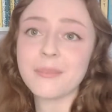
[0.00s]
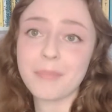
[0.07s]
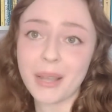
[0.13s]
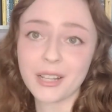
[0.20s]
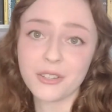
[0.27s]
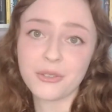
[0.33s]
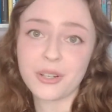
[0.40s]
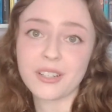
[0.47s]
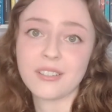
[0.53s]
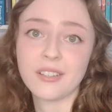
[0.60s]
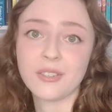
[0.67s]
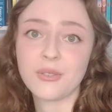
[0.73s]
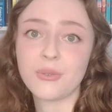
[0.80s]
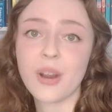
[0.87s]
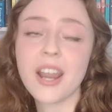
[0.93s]
Bellatrix
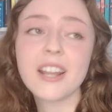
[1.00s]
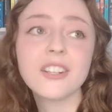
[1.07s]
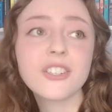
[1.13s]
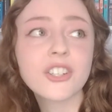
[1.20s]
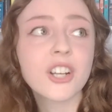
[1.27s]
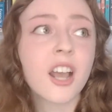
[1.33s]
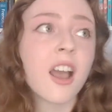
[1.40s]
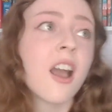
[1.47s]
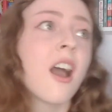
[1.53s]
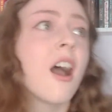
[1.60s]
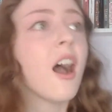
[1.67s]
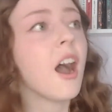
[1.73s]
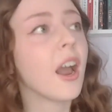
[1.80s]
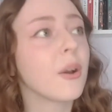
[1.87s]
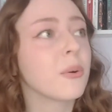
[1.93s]
Lestrange.
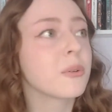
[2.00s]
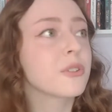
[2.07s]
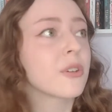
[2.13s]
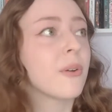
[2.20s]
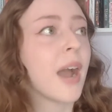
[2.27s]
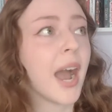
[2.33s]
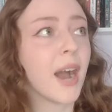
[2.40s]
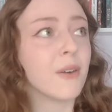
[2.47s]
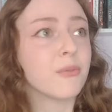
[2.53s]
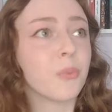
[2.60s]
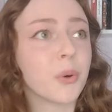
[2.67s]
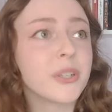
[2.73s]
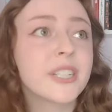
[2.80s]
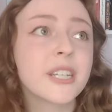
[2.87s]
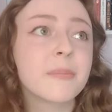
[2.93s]
I also have
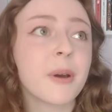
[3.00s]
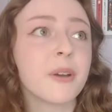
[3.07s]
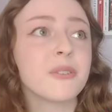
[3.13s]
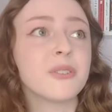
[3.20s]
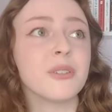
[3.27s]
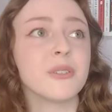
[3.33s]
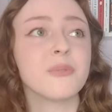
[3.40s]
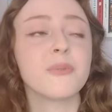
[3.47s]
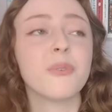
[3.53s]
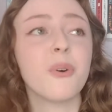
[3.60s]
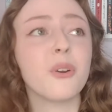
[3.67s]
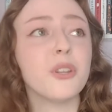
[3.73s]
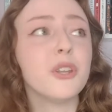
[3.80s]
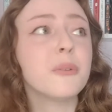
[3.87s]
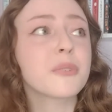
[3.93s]
wanted posters
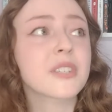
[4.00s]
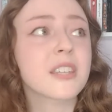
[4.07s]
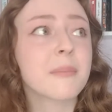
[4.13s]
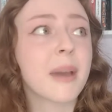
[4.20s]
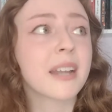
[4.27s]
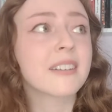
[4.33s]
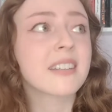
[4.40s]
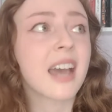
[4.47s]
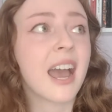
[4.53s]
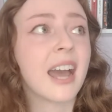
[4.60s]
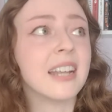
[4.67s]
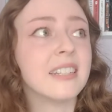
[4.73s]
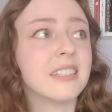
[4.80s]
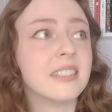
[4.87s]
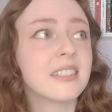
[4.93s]
for Newt Scamander
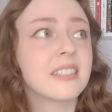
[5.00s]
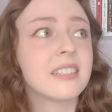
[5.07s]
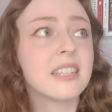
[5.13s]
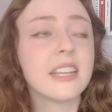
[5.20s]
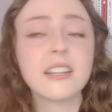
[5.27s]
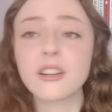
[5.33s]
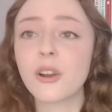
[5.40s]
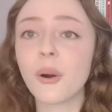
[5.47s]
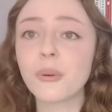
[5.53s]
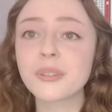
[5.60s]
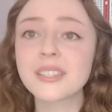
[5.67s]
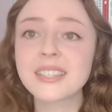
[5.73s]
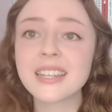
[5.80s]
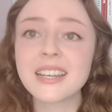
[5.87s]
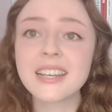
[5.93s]
and Tina
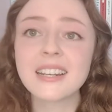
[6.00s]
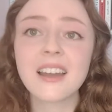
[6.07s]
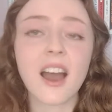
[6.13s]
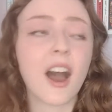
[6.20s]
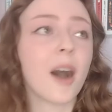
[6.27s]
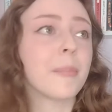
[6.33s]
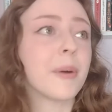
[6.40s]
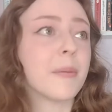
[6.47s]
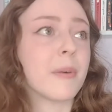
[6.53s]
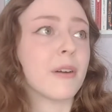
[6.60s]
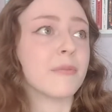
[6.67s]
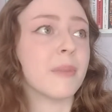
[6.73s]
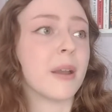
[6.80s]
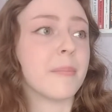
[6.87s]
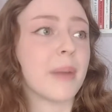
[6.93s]
Goldstein up
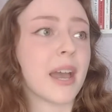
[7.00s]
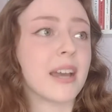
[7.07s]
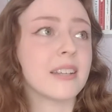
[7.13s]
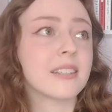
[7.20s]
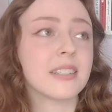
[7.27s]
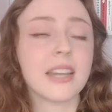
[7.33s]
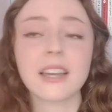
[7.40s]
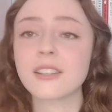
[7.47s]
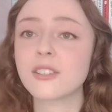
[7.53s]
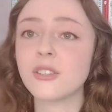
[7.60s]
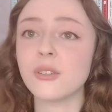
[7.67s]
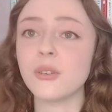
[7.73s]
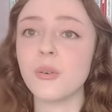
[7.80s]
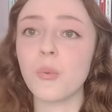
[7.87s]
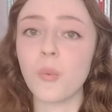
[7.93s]
above my bed next
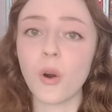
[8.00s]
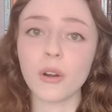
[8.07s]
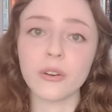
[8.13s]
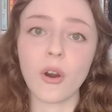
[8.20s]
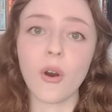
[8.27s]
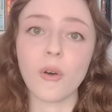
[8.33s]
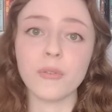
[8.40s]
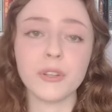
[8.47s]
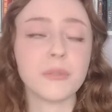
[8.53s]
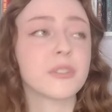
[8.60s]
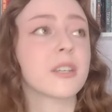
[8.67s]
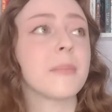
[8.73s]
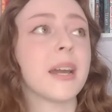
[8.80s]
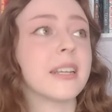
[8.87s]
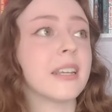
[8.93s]
to one of Newt
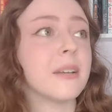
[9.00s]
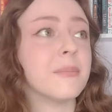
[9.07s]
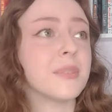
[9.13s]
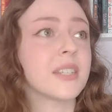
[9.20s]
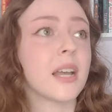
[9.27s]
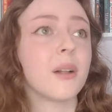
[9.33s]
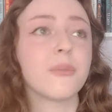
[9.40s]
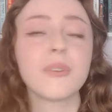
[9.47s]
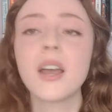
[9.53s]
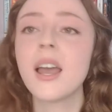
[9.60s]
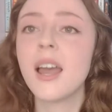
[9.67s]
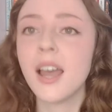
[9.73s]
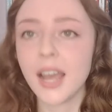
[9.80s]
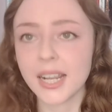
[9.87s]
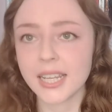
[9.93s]
Scamander himself.
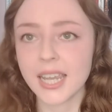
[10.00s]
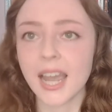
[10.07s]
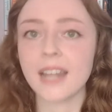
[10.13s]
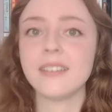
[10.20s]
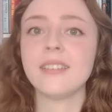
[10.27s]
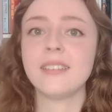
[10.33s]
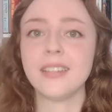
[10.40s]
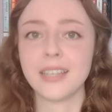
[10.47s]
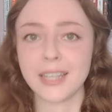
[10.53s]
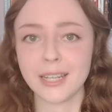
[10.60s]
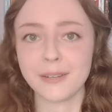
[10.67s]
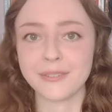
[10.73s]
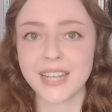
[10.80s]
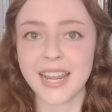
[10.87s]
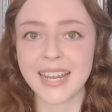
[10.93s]
Again,
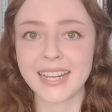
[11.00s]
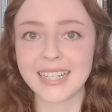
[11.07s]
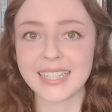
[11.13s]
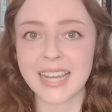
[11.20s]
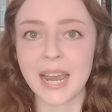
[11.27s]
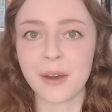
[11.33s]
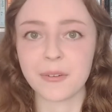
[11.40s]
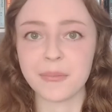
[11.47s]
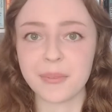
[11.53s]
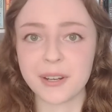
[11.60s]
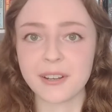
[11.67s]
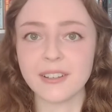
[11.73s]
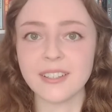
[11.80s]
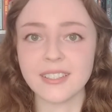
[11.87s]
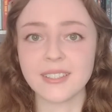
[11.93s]
thinking of taking down
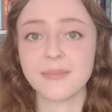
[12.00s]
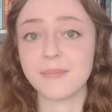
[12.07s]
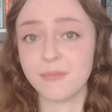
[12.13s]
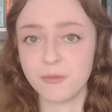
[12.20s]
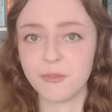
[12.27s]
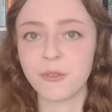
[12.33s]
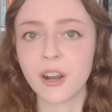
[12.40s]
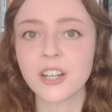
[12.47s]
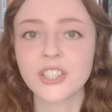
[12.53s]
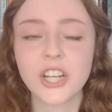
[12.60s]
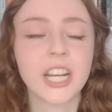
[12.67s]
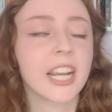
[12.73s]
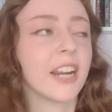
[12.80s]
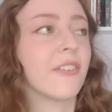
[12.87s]
because fuck J.K.